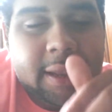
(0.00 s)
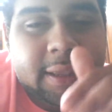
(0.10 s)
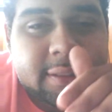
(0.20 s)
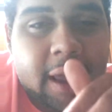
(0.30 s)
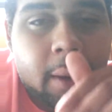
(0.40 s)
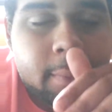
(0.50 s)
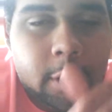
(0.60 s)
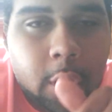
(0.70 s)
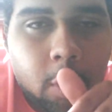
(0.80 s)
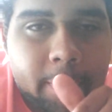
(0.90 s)
link down
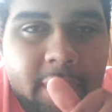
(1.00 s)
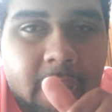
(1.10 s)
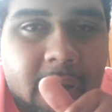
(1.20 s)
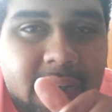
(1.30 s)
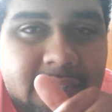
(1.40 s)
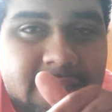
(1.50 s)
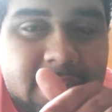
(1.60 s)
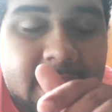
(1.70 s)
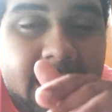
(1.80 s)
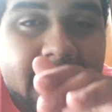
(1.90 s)
below,
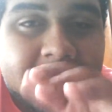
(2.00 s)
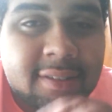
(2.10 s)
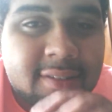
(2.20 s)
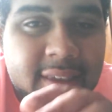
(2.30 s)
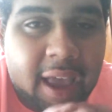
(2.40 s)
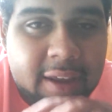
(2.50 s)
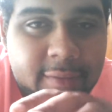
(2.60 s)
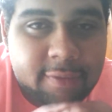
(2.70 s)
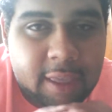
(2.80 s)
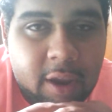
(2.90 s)
because inside
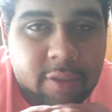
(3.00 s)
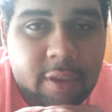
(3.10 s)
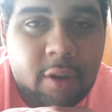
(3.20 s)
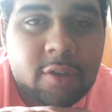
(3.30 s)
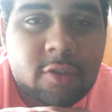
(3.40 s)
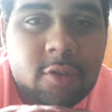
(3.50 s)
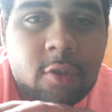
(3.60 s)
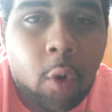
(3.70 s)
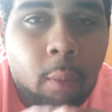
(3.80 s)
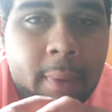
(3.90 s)
of there's
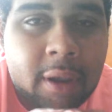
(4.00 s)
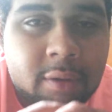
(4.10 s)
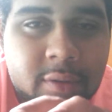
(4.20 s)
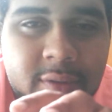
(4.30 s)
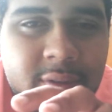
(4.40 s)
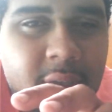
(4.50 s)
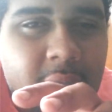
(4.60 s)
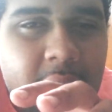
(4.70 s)
so much,